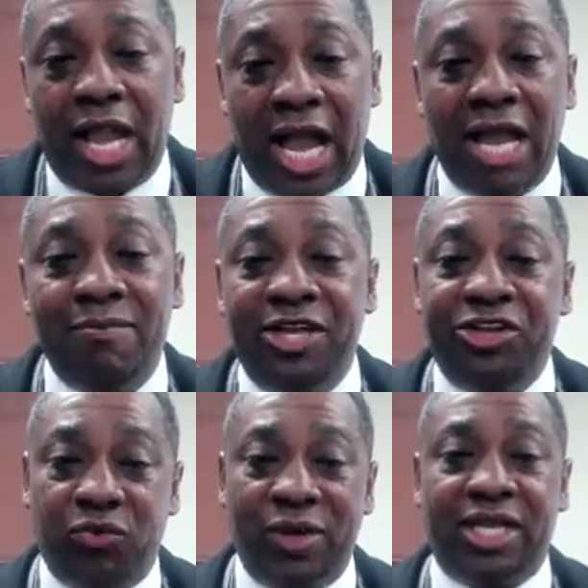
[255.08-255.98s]
I'm in
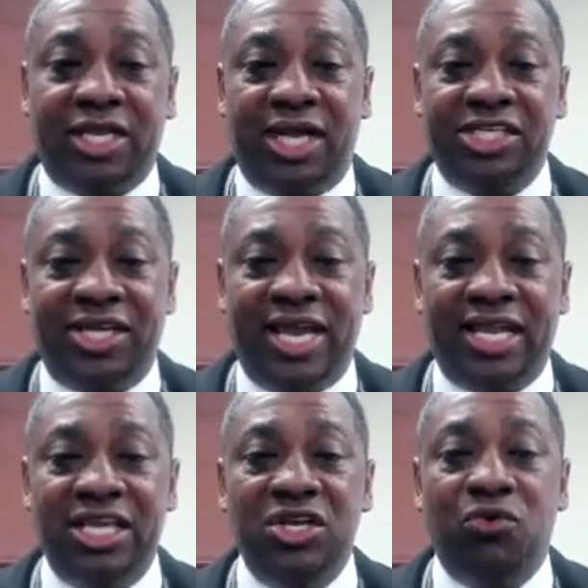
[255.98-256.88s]
direct
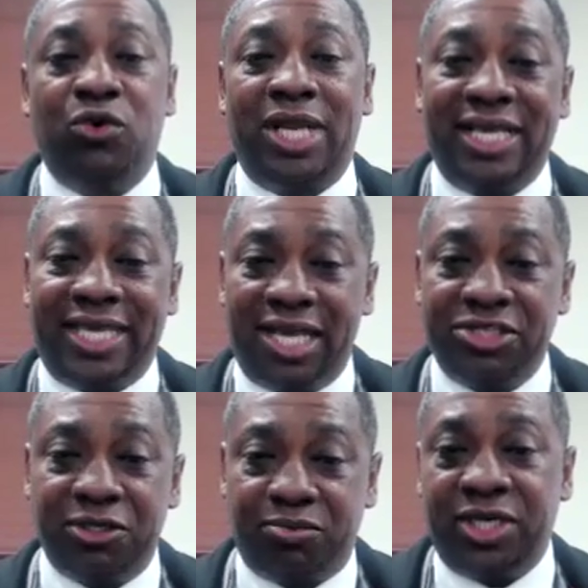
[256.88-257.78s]
contact with our
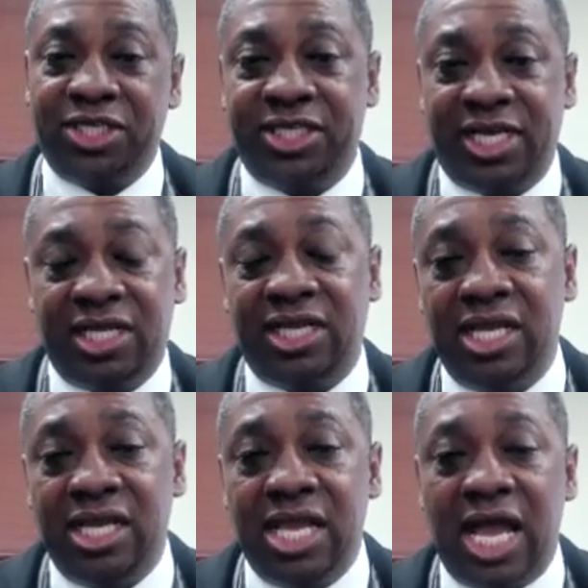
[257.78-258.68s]
council president.
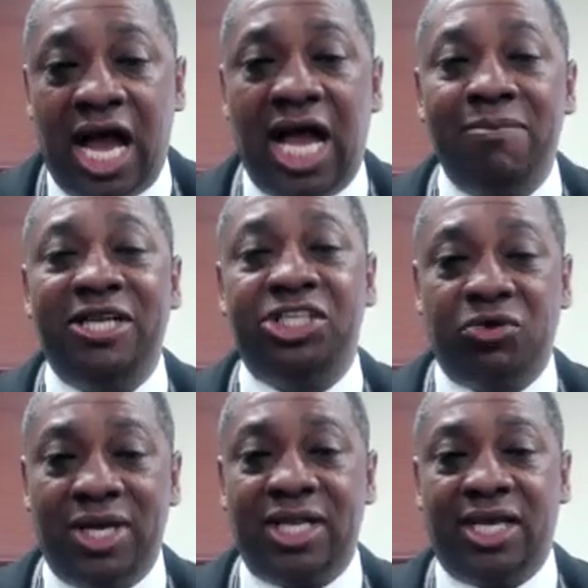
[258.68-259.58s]
I'm in
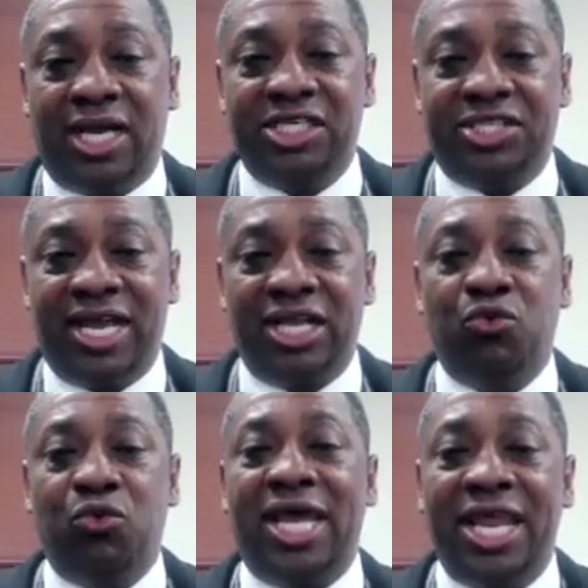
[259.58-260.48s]
direct contact
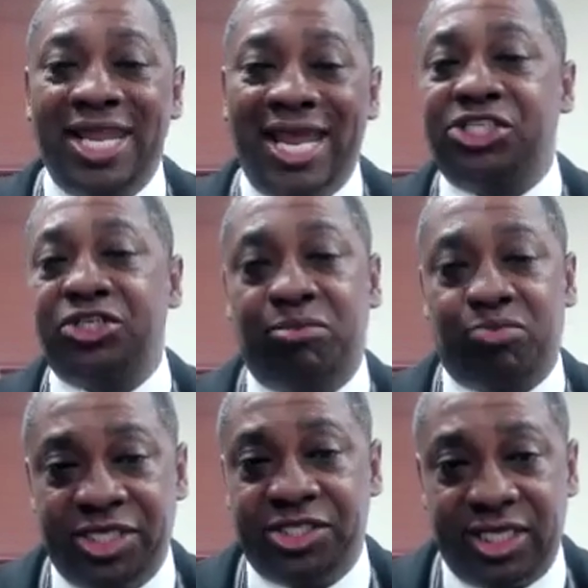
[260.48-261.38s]
with our national
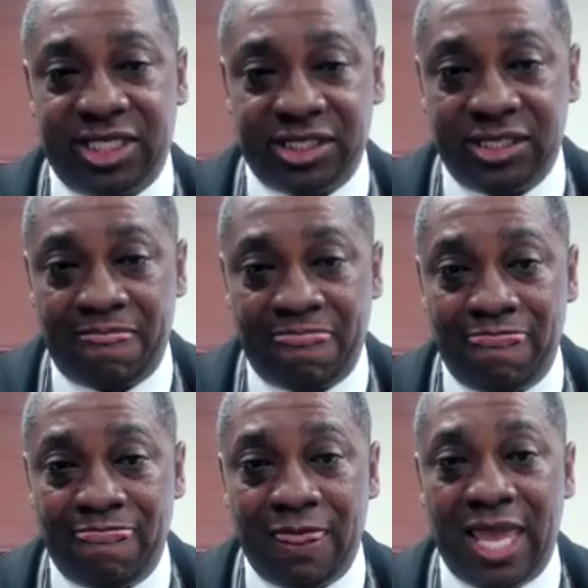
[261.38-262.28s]
president.
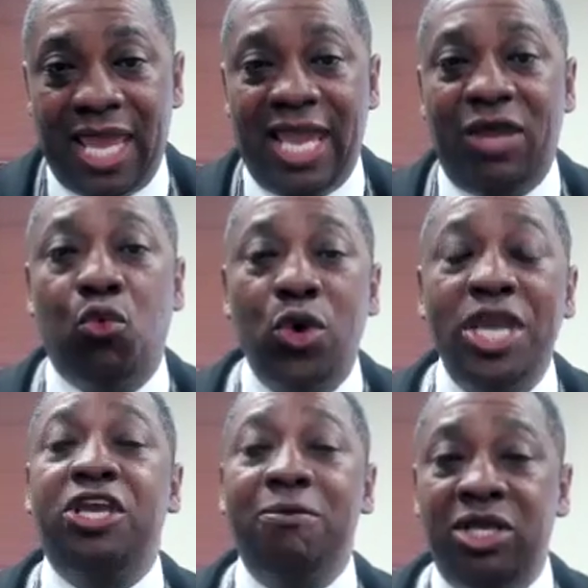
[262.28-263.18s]
And we
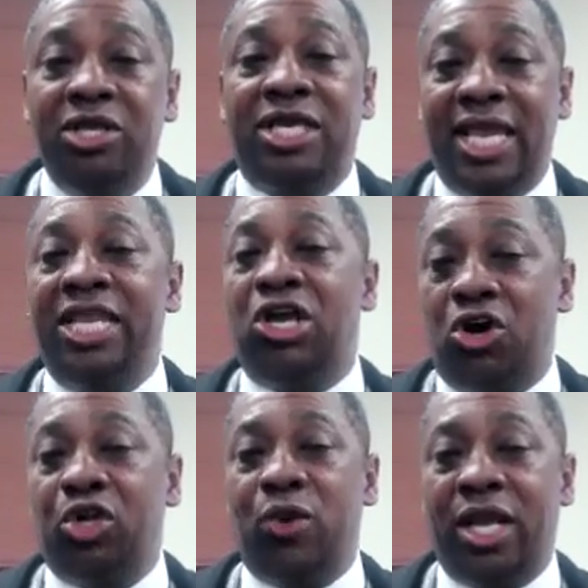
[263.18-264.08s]
communicate
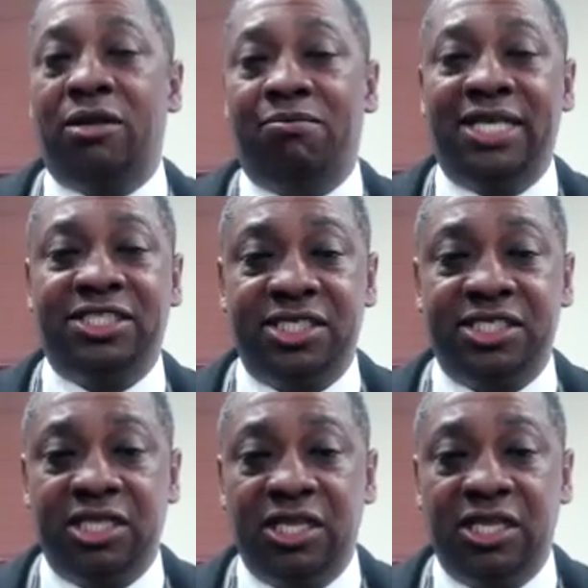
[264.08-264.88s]
on a regular basis.